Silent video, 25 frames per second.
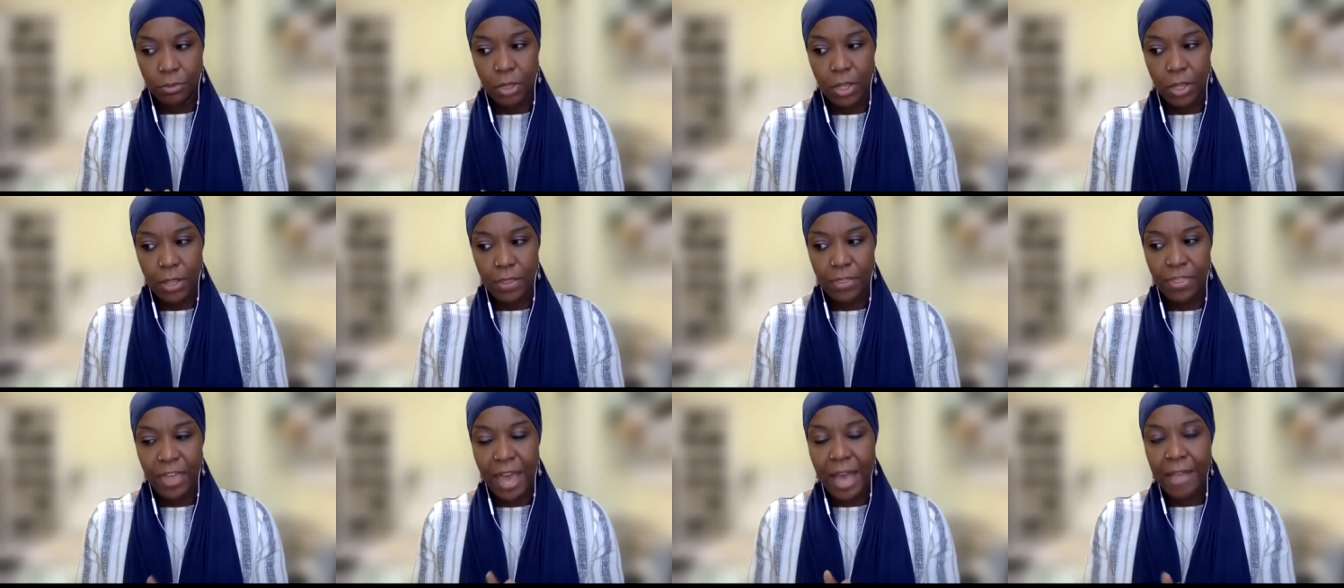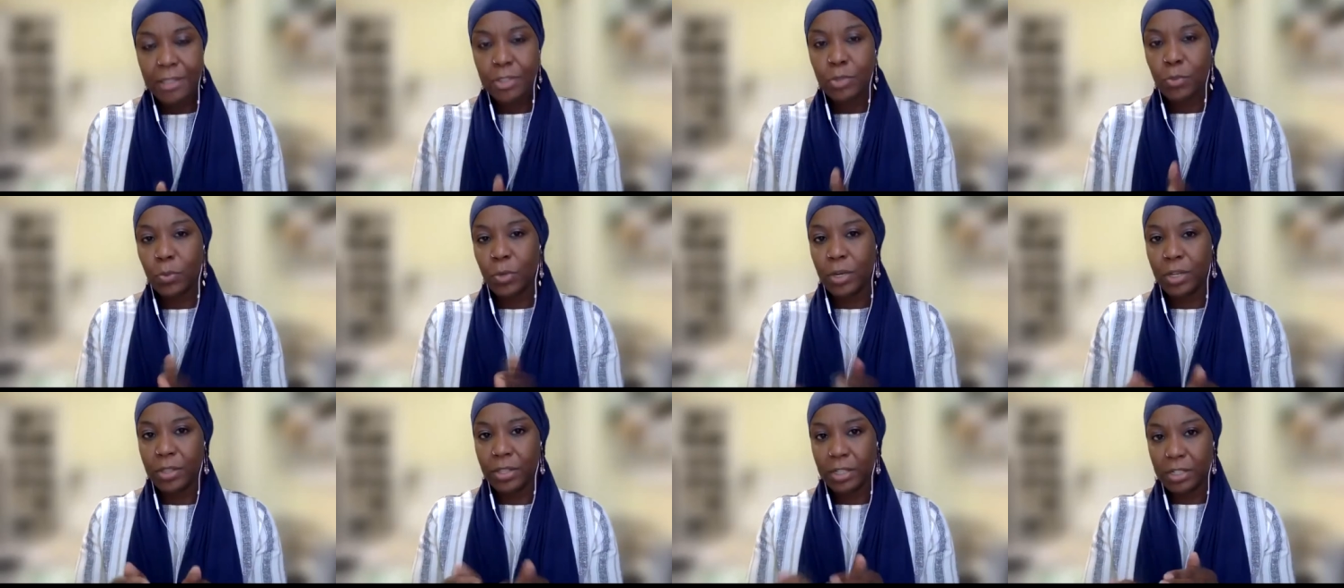that's
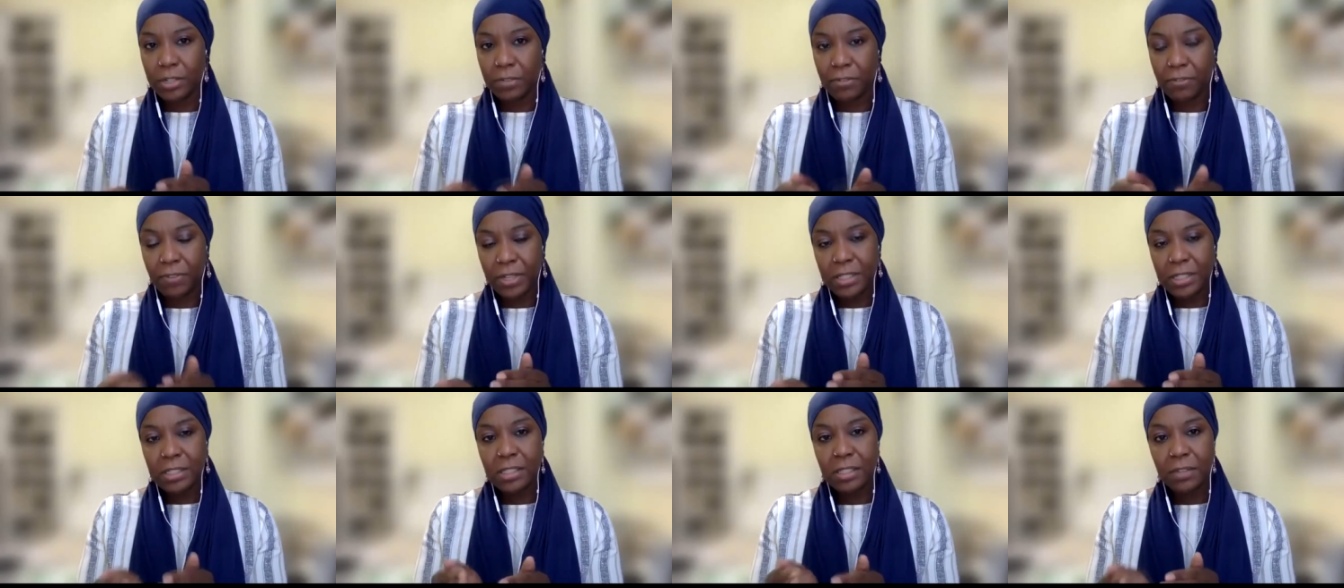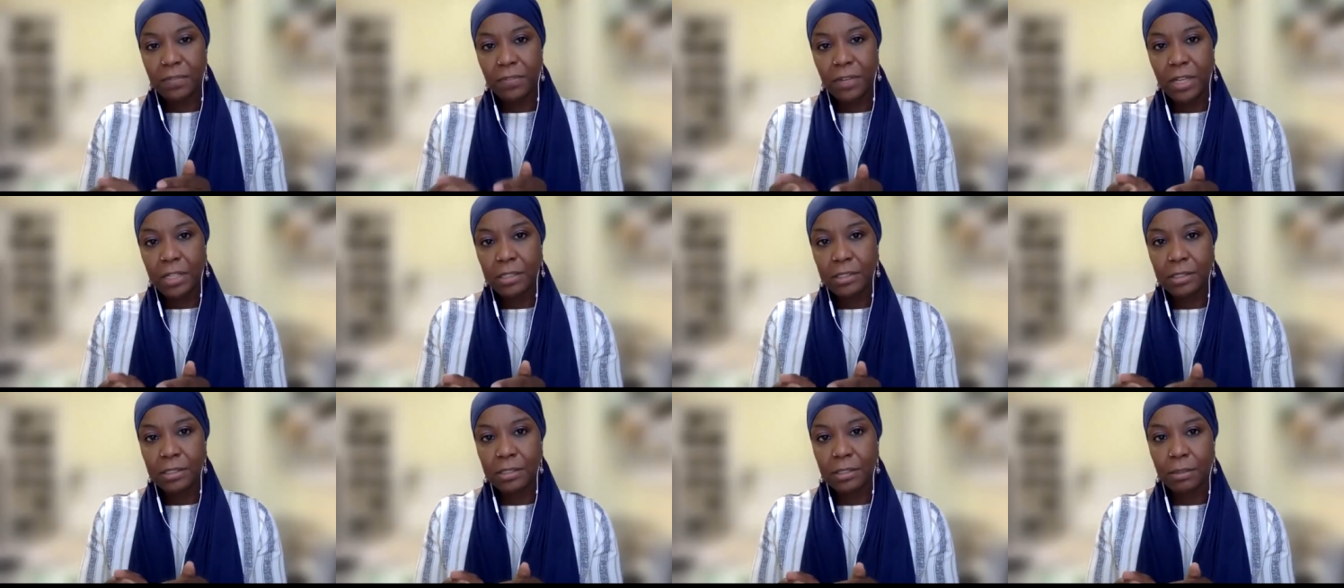where the
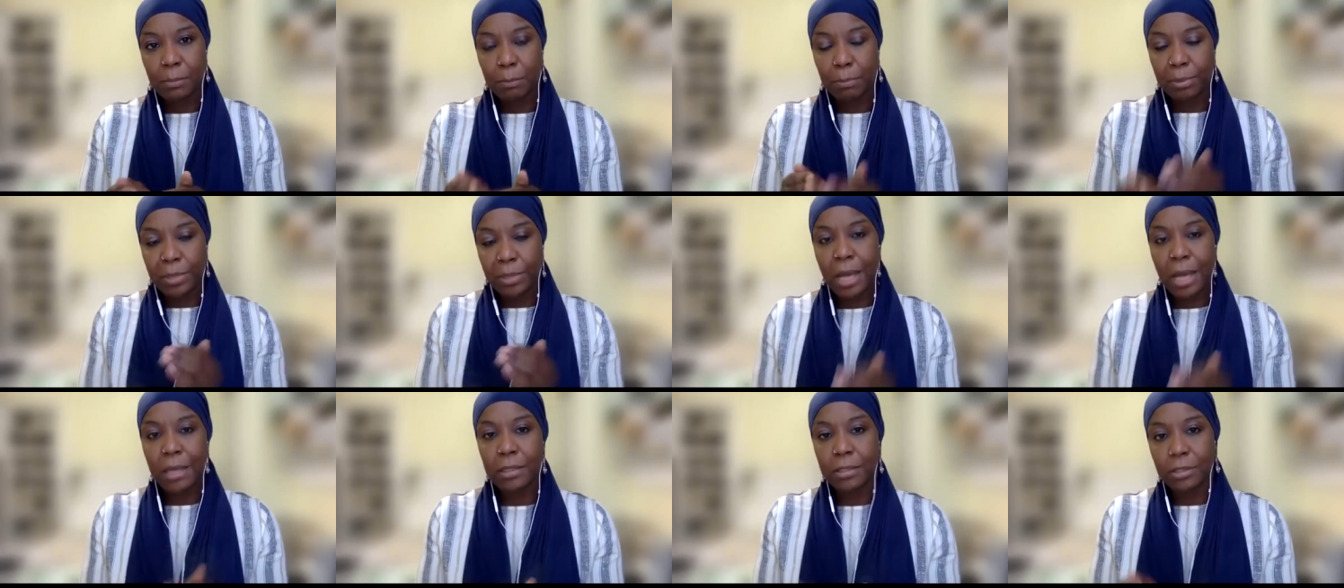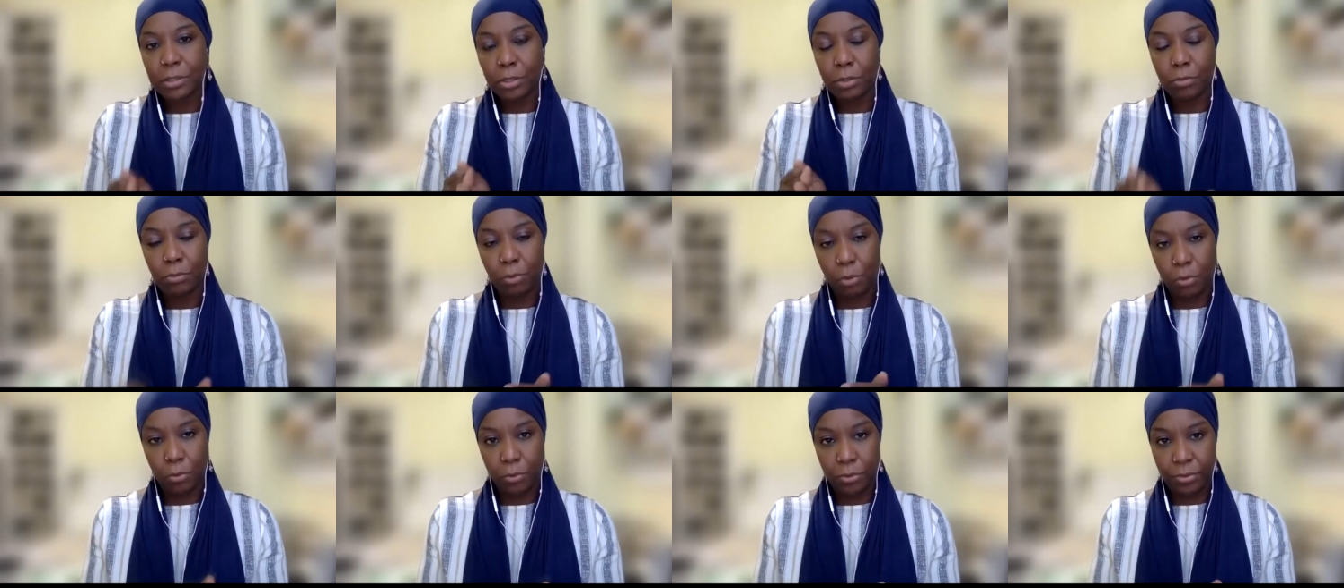defensiveness blocks the
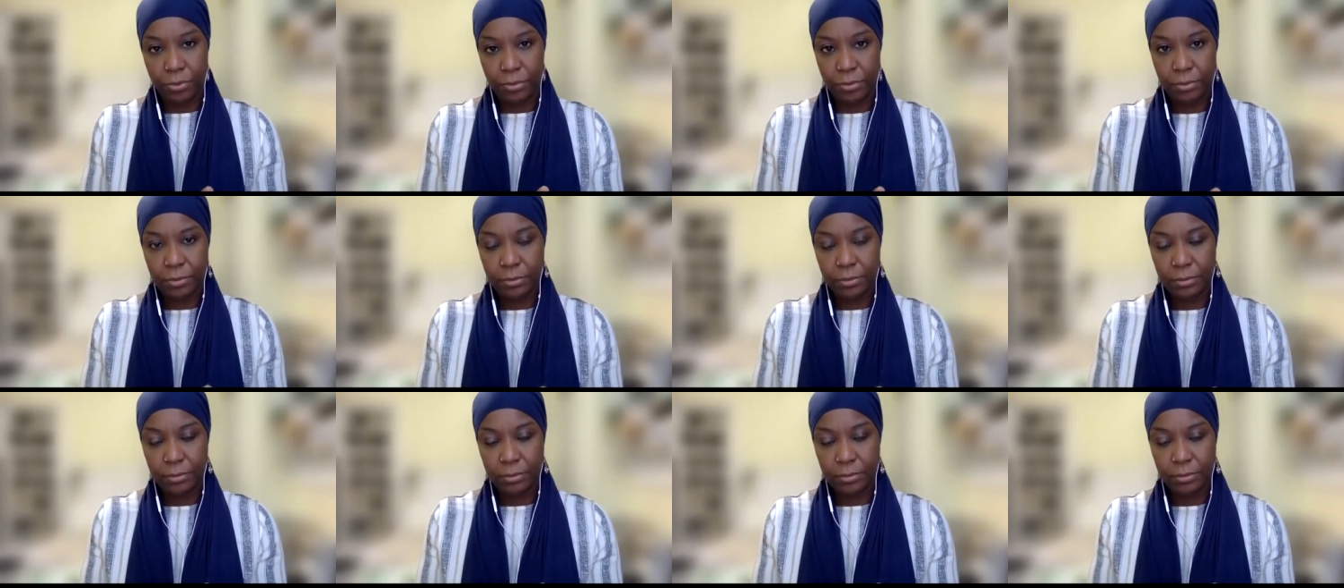growth,